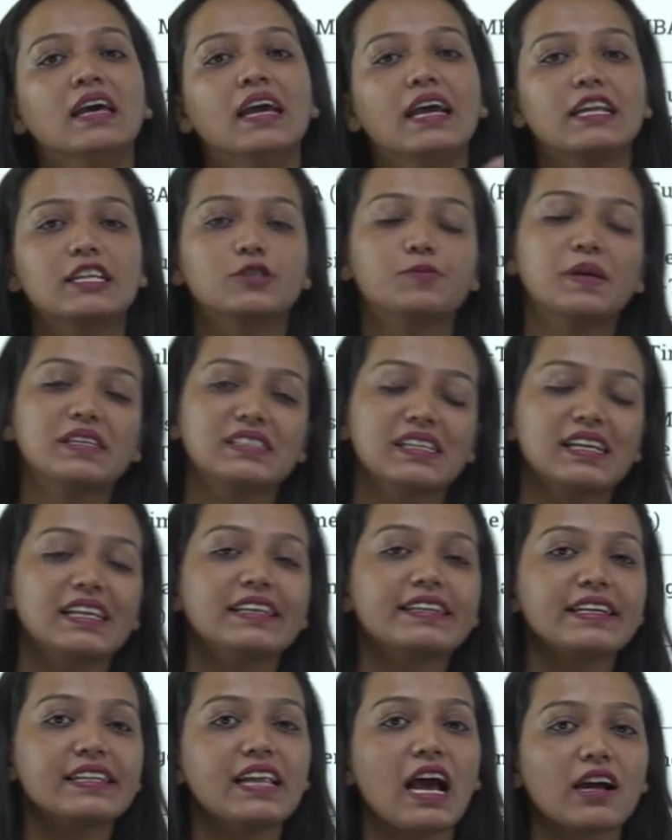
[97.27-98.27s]
It is basically
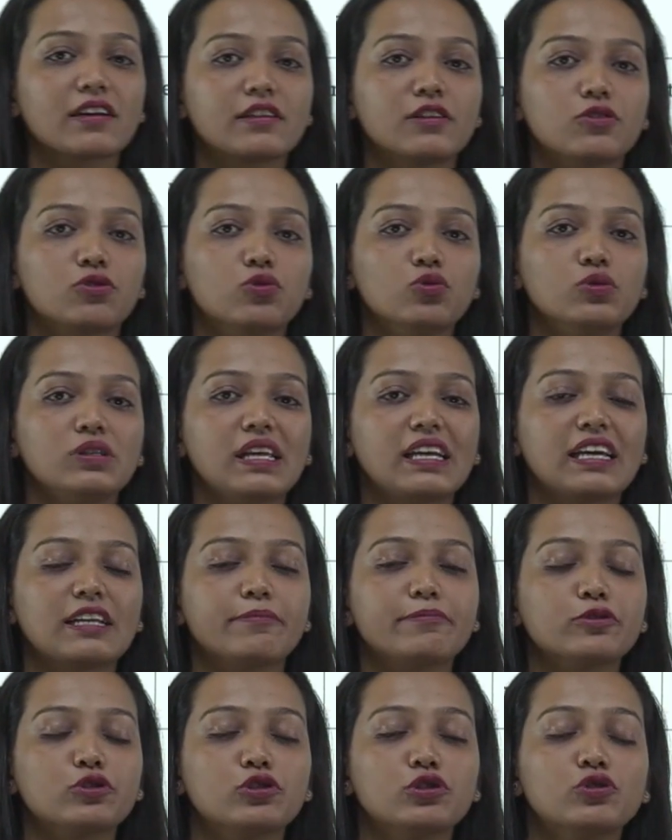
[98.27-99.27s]
conducted to take
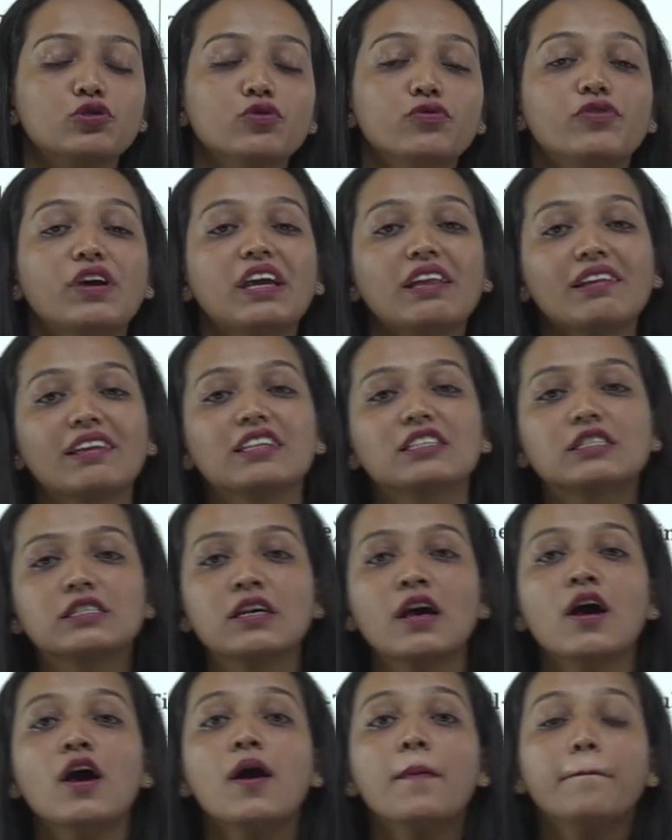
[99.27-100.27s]
admission into various
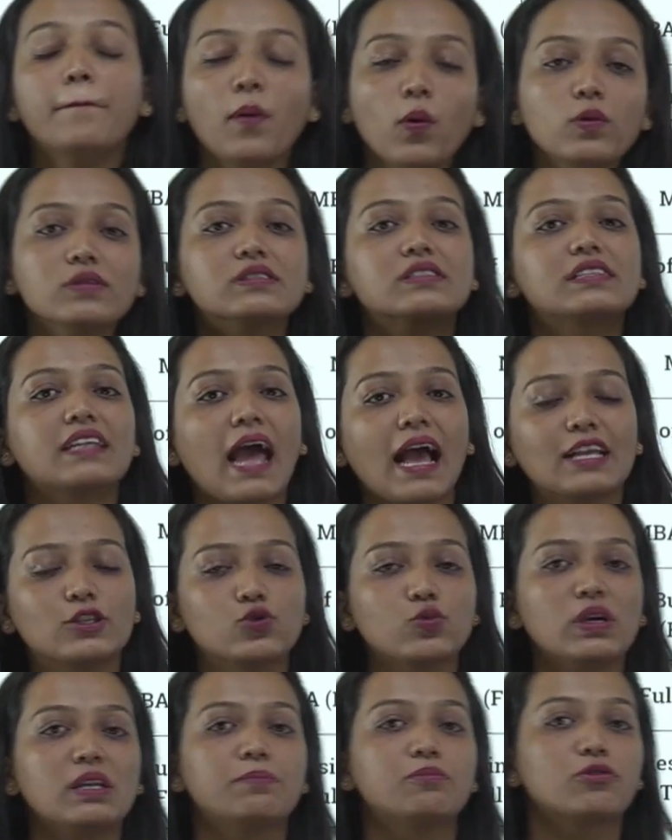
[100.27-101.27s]

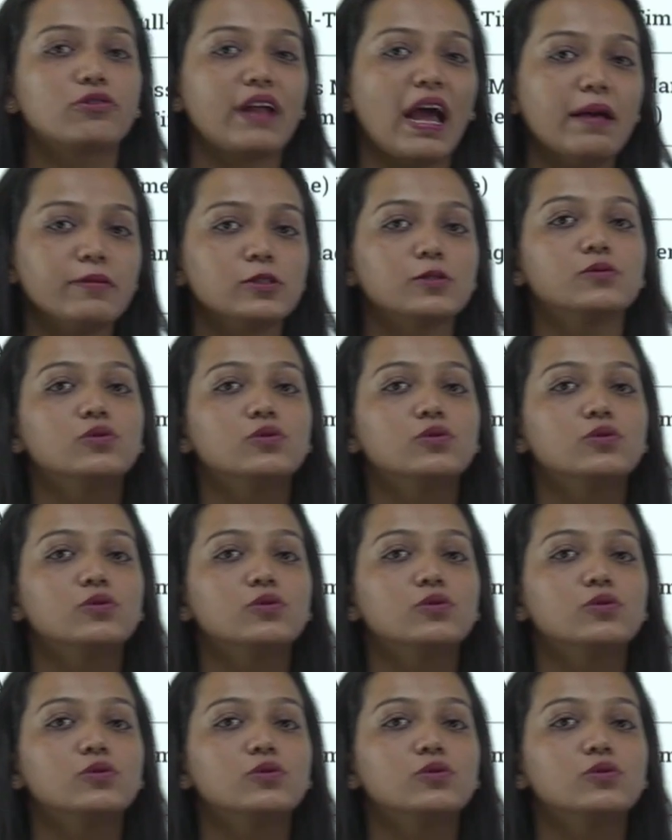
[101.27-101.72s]
postgraduate programs.